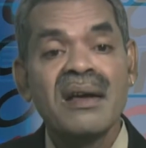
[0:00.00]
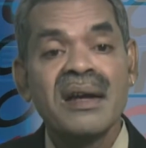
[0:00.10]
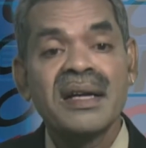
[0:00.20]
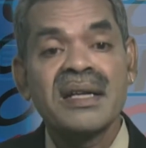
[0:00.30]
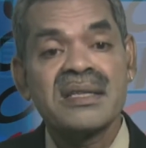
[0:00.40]

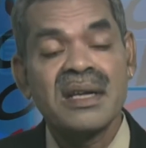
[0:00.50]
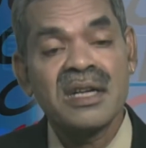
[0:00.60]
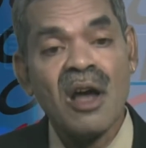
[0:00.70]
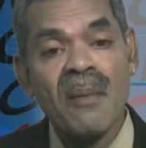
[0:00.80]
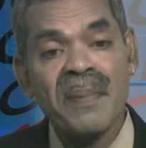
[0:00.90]

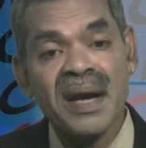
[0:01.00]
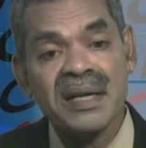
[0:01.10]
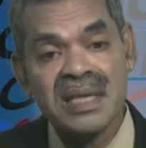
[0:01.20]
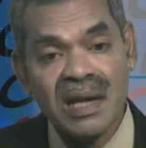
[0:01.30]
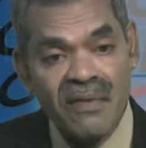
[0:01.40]
it
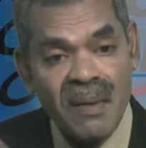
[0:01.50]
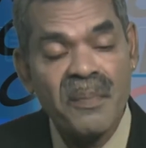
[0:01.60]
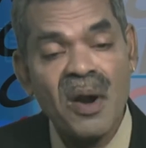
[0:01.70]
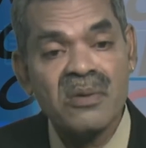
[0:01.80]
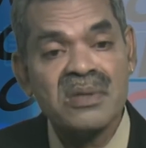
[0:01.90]
operates in a web
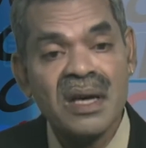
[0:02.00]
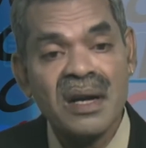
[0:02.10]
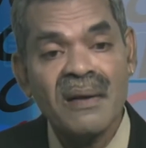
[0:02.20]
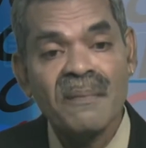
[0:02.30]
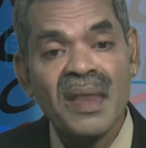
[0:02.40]

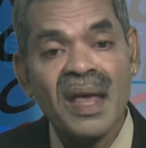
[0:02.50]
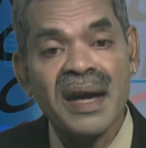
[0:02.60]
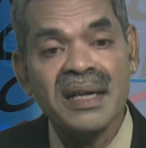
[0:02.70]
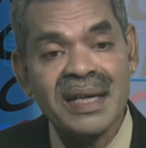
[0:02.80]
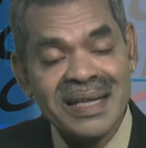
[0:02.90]
browser
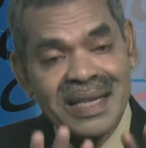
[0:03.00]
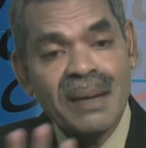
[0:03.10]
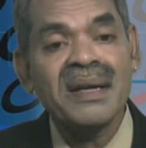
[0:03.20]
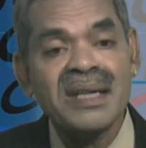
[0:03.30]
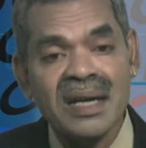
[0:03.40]
and it is
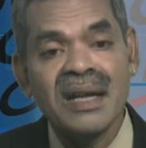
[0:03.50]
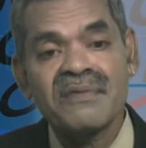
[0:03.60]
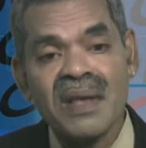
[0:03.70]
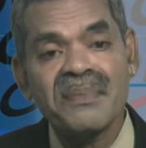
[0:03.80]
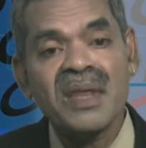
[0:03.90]
limited. If
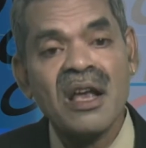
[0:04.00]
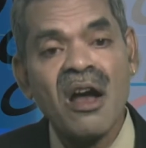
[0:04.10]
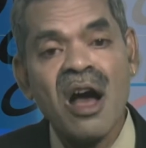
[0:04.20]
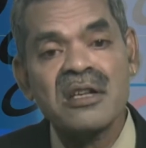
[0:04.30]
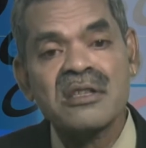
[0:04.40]
something
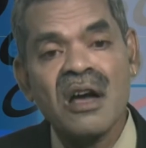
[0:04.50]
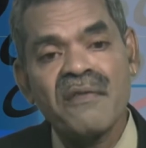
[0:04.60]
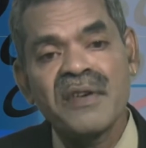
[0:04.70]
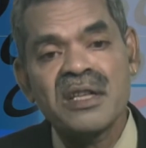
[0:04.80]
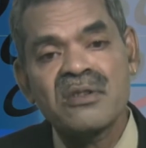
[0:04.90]
conks
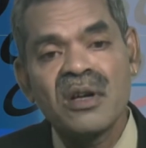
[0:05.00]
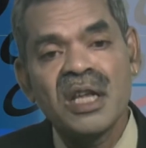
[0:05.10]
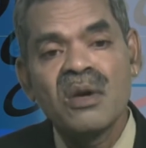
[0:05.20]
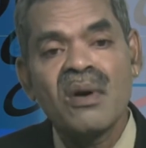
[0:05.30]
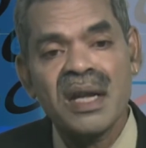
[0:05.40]
off, it is only
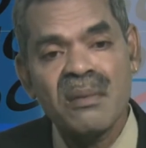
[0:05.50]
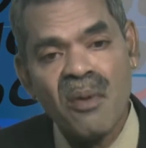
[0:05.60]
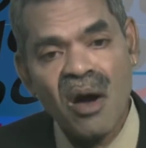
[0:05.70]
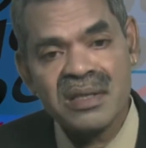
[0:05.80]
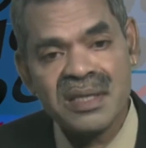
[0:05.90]
your
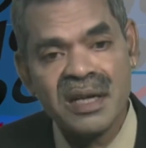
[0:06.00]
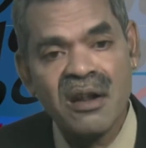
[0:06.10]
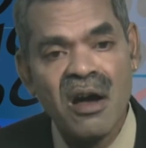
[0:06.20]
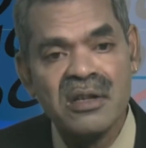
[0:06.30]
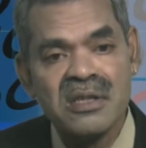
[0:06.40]
inbox that
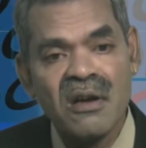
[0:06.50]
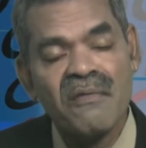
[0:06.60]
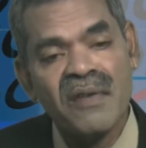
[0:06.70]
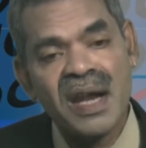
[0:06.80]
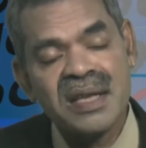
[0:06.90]
conks off,
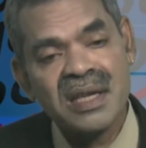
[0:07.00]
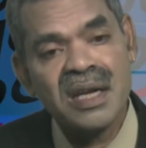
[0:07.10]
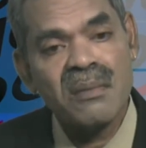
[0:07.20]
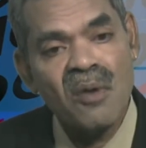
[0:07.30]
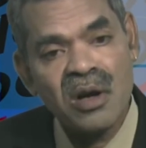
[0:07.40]
whereas in a
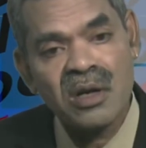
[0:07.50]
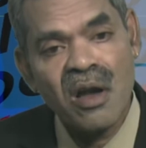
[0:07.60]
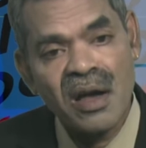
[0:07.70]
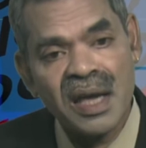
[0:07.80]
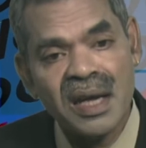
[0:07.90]
remote
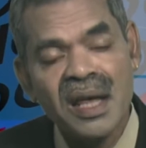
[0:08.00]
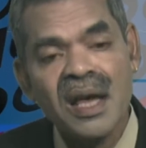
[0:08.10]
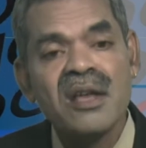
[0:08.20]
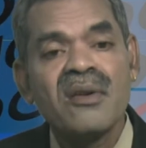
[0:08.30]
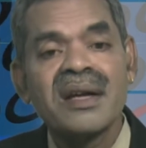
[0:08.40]
login
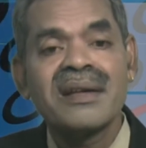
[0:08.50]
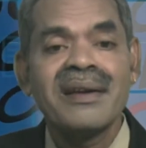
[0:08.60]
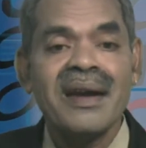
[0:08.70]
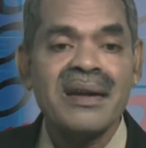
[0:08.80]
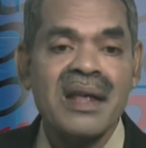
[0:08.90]
you can
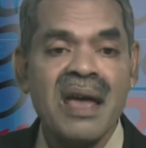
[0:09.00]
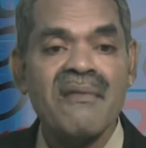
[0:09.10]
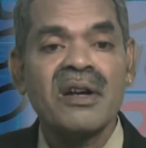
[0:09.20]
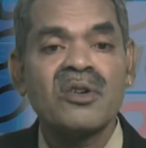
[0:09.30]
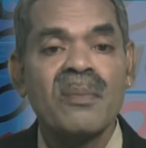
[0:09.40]
create
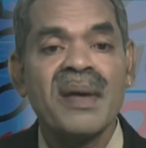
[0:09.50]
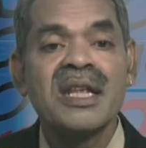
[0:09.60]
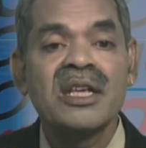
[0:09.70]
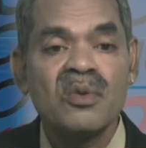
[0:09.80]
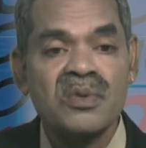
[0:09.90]
havoc to
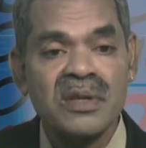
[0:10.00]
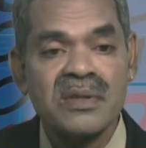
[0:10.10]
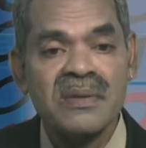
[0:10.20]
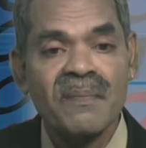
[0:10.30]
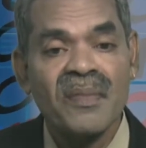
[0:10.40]
many
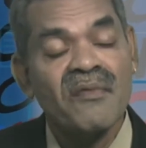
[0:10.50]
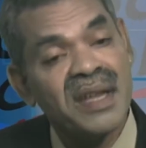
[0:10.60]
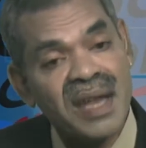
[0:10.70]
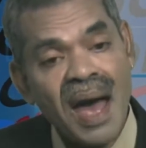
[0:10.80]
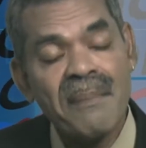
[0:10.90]
users.
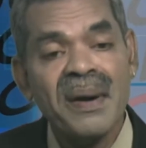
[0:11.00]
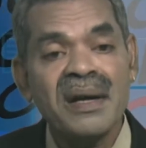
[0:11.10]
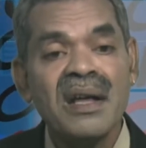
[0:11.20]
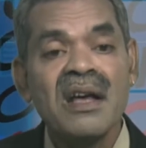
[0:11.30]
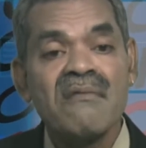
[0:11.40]
It
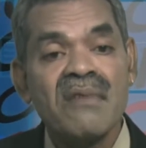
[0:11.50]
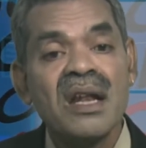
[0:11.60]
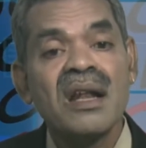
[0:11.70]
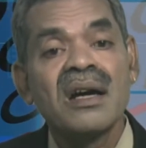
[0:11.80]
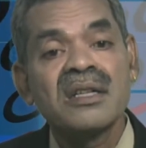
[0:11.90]
happened, we
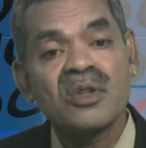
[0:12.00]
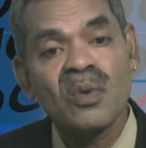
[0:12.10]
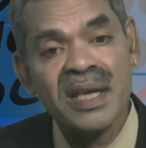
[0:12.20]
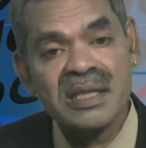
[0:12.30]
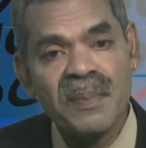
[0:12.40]
learned through
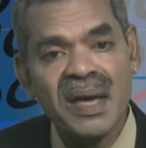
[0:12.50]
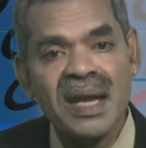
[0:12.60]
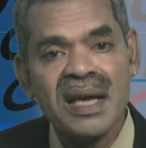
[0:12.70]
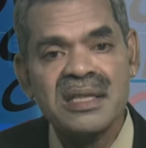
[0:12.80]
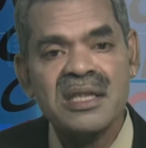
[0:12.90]

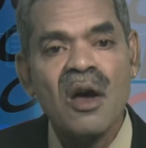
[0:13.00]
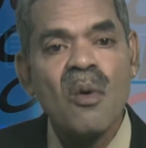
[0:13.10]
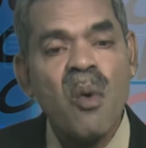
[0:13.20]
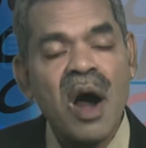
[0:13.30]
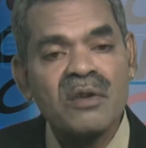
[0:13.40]
experience.
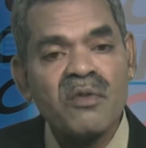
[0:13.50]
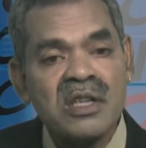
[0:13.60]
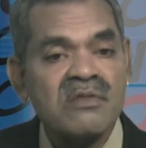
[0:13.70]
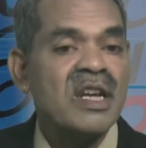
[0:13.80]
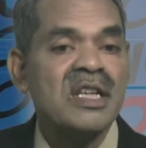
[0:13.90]
What
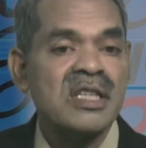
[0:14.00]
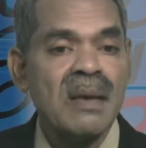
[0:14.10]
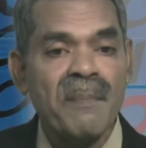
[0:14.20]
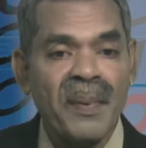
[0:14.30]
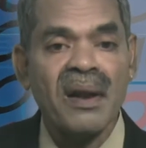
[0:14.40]
was very
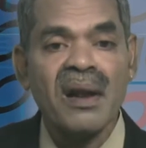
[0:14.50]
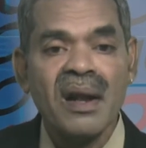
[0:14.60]
simple